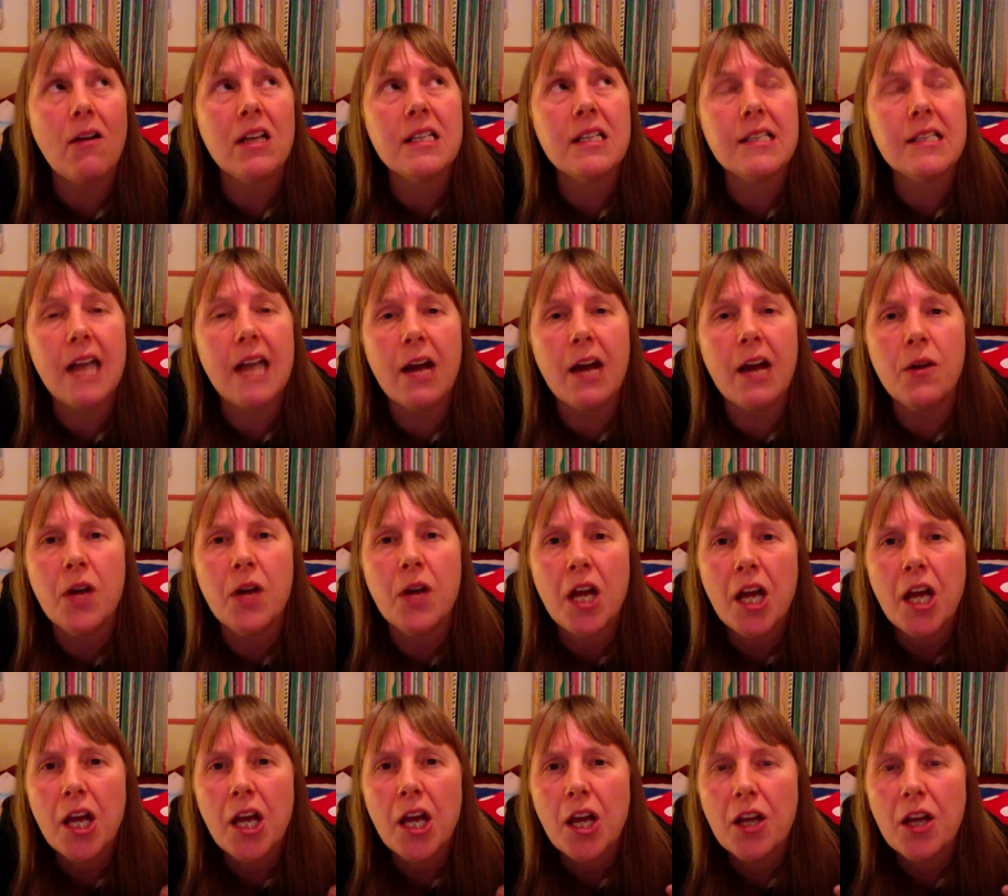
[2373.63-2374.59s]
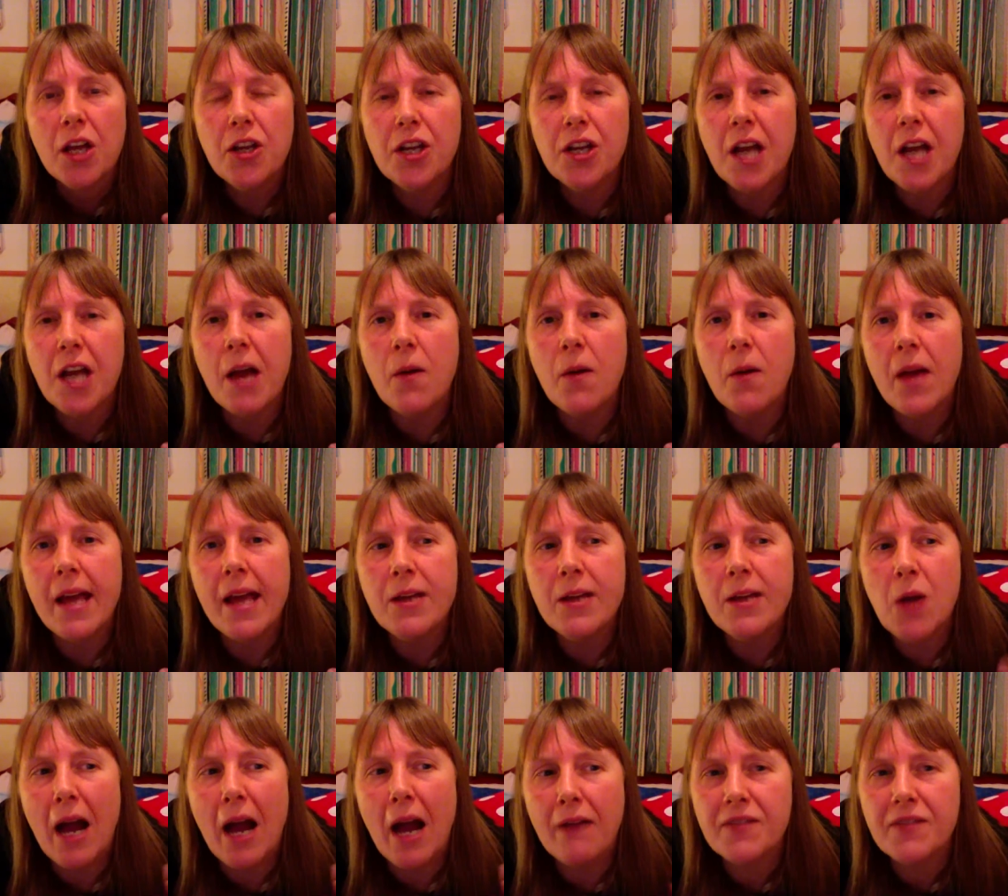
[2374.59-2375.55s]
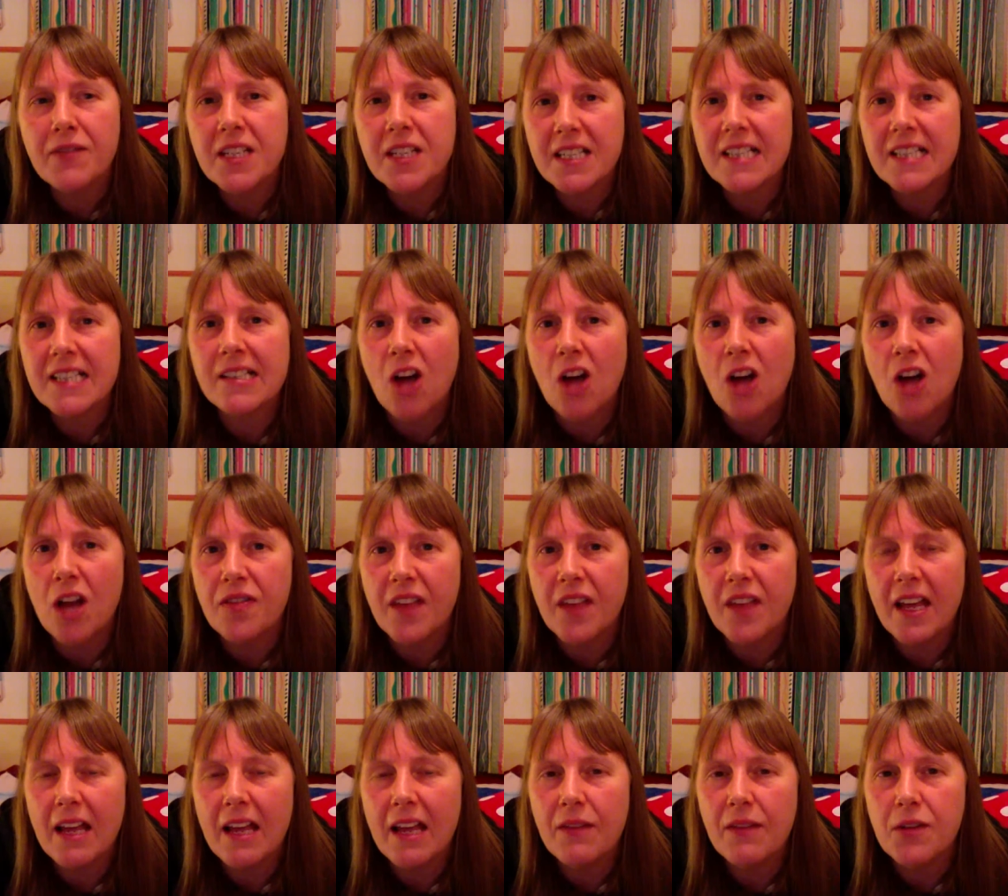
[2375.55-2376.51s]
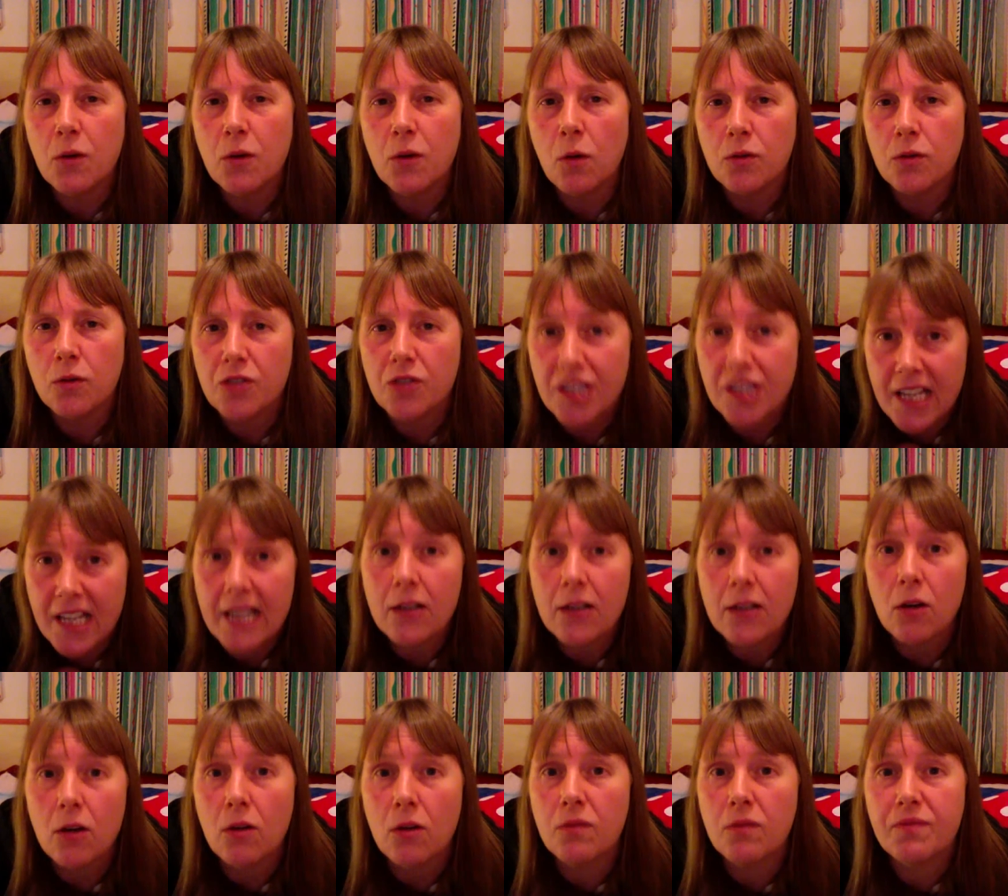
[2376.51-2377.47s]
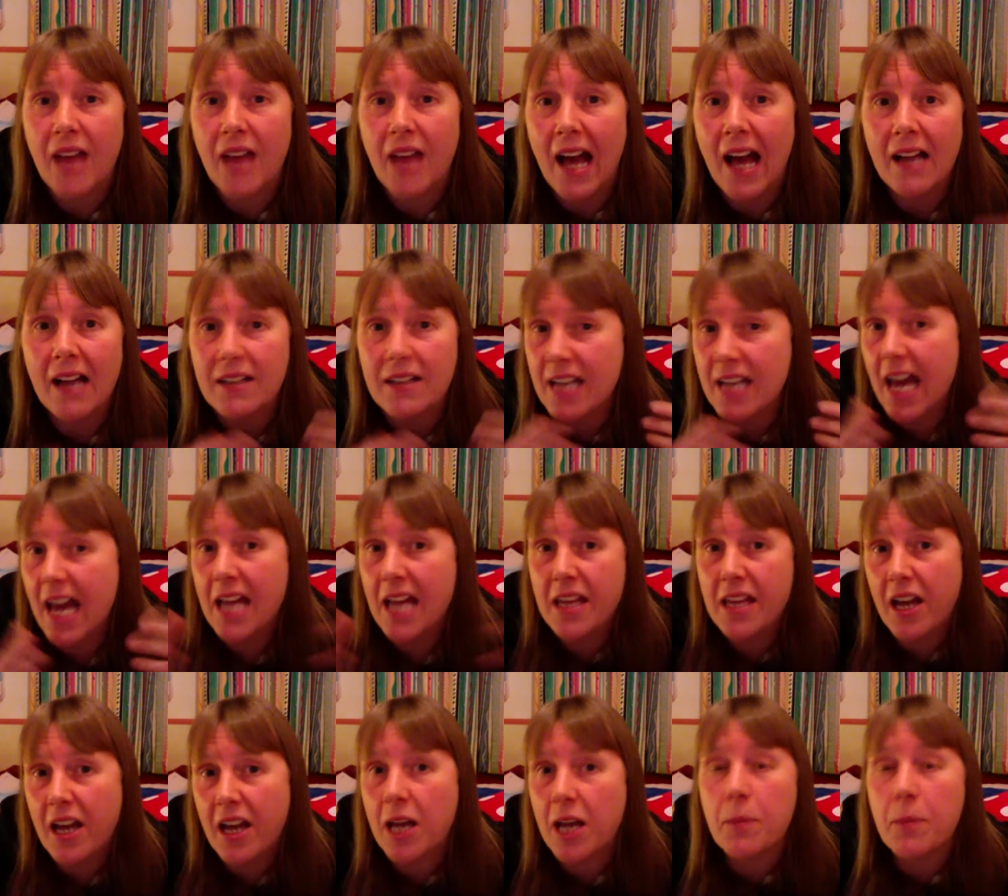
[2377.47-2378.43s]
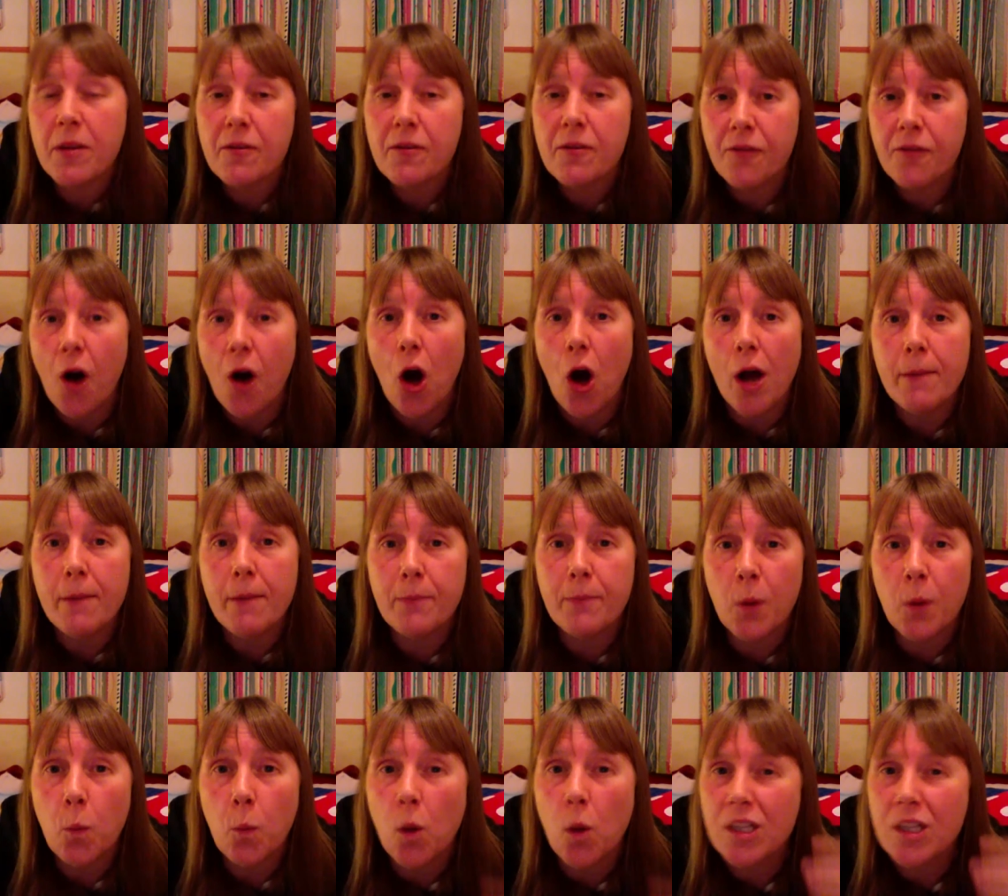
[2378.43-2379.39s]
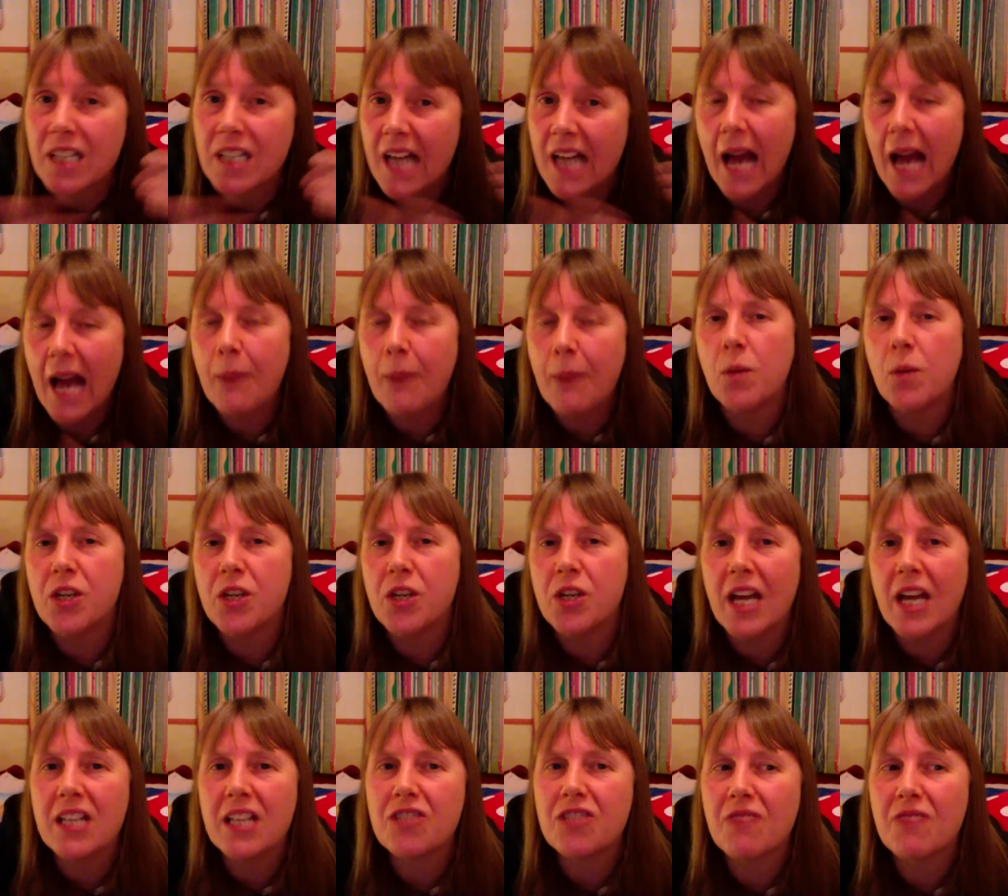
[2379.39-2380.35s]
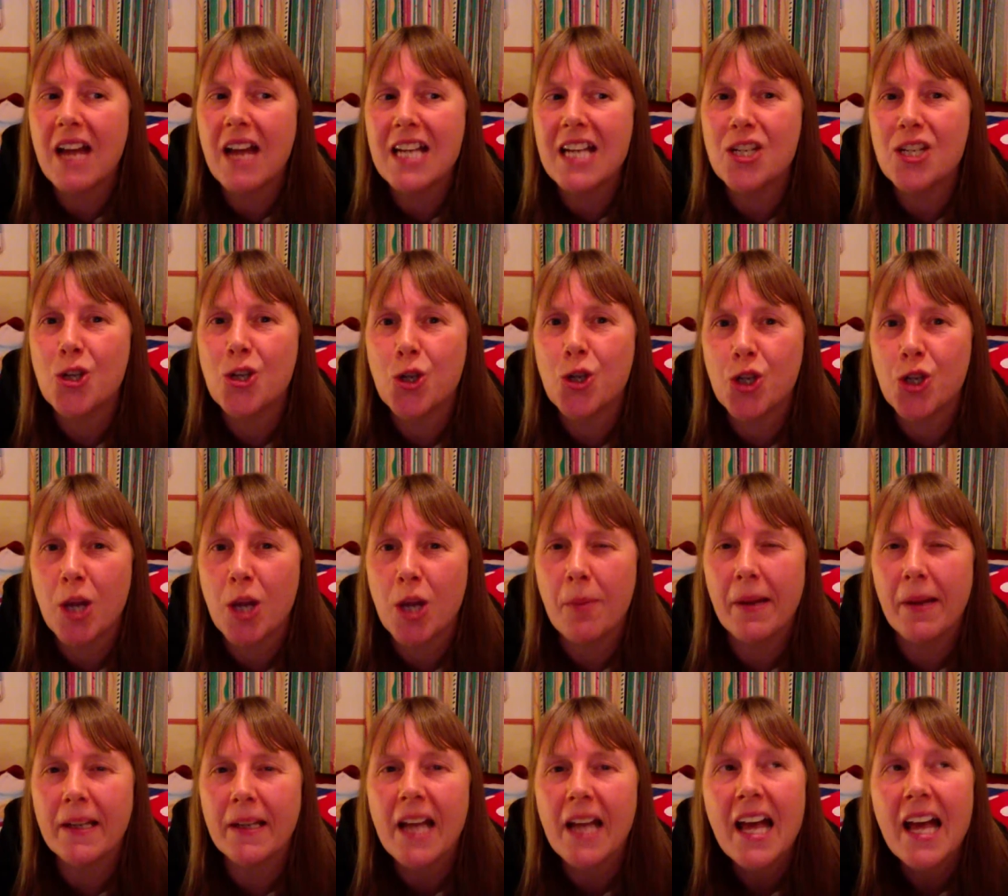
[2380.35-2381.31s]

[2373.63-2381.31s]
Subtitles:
And so, you know, you have to decide that if you're single, that, yeah, that could be fine, but what's going to happen when you get into a relationship? And,